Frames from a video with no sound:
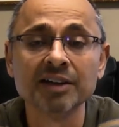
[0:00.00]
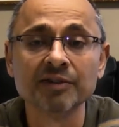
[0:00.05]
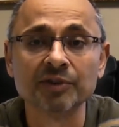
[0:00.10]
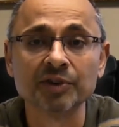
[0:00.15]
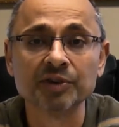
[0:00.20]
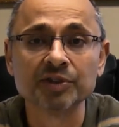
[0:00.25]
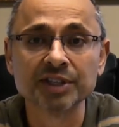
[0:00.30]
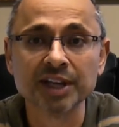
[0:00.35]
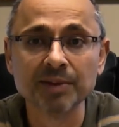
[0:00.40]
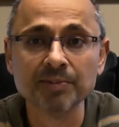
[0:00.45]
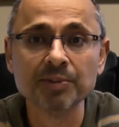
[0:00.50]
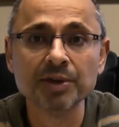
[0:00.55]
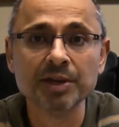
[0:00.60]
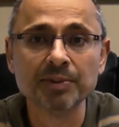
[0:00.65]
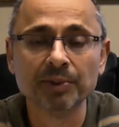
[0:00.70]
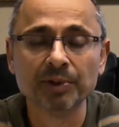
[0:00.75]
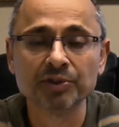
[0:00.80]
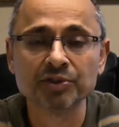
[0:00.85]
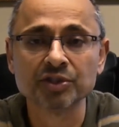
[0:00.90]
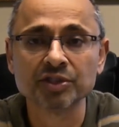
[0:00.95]
For some
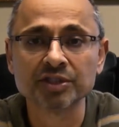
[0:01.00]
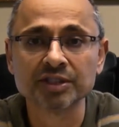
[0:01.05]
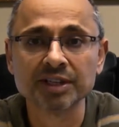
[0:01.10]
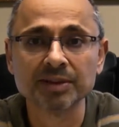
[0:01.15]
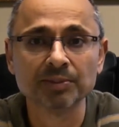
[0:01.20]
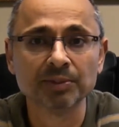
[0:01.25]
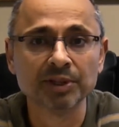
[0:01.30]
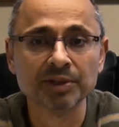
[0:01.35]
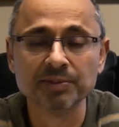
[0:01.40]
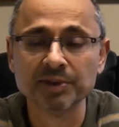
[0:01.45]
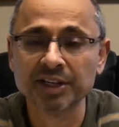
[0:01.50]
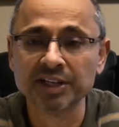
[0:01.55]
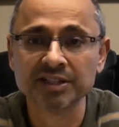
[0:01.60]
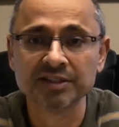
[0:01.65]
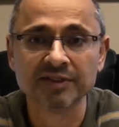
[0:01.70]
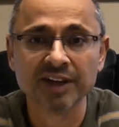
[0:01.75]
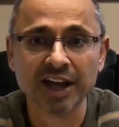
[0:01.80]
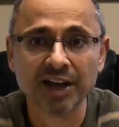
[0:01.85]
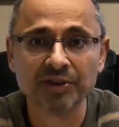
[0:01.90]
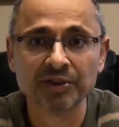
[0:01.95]
people, just simply
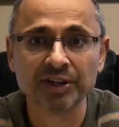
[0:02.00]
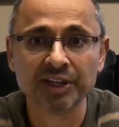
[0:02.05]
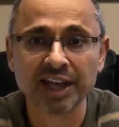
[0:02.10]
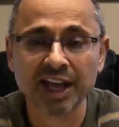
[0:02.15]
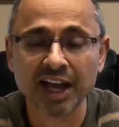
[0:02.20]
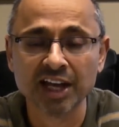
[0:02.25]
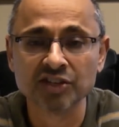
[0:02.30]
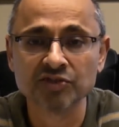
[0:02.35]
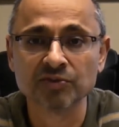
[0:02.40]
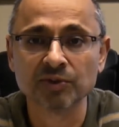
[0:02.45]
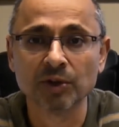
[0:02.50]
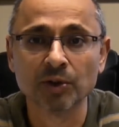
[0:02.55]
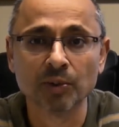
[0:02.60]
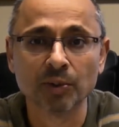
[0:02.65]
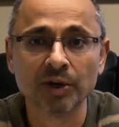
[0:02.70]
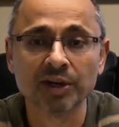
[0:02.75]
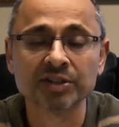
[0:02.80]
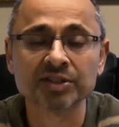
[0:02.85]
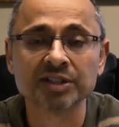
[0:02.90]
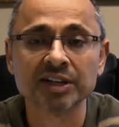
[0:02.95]
because of how their cash flow
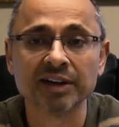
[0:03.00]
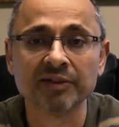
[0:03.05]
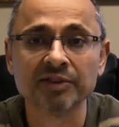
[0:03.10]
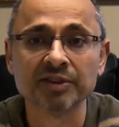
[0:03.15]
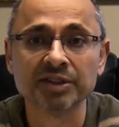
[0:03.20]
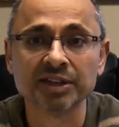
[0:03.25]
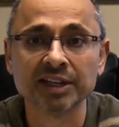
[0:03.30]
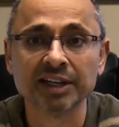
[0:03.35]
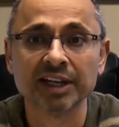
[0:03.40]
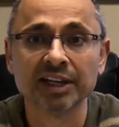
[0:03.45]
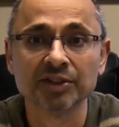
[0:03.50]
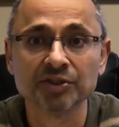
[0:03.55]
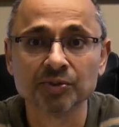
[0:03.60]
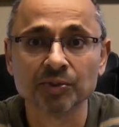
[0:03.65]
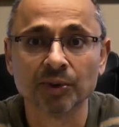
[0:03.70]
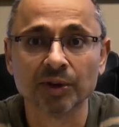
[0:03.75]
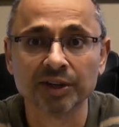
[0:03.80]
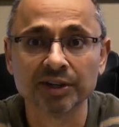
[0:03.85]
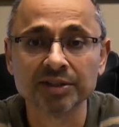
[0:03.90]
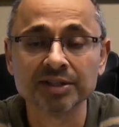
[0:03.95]
works and everything
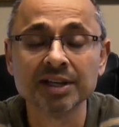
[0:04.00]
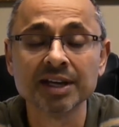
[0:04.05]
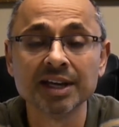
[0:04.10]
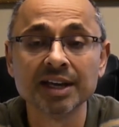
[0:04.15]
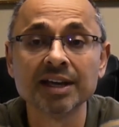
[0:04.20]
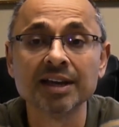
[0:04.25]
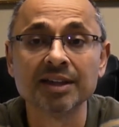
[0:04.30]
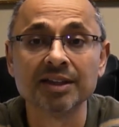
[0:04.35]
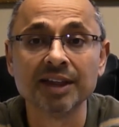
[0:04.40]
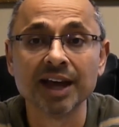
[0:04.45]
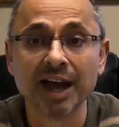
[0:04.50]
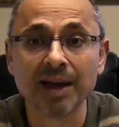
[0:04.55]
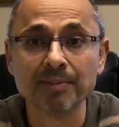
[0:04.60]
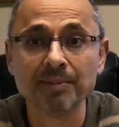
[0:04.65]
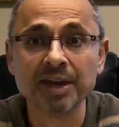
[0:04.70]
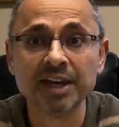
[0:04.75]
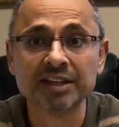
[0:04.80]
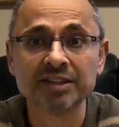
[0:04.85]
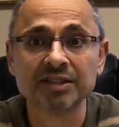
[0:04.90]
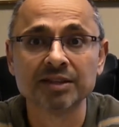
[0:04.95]
else works,
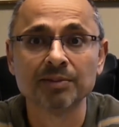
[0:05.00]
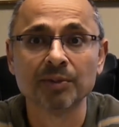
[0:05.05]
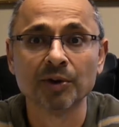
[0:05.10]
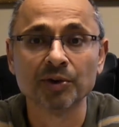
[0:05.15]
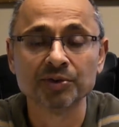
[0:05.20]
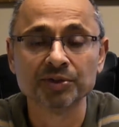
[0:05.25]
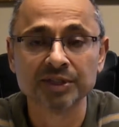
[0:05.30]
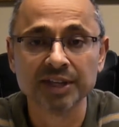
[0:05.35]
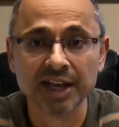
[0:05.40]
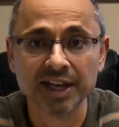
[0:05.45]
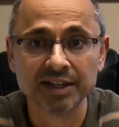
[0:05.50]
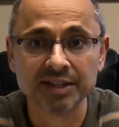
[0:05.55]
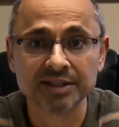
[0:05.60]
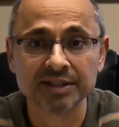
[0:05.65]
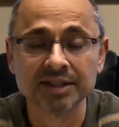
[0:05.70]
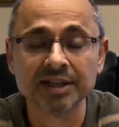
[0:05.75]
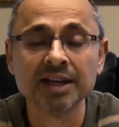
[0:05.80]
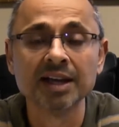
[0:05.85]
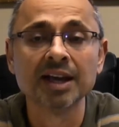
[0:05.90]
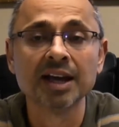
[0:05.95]
that makes the most
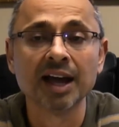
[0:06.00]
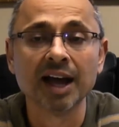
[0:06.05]
sense.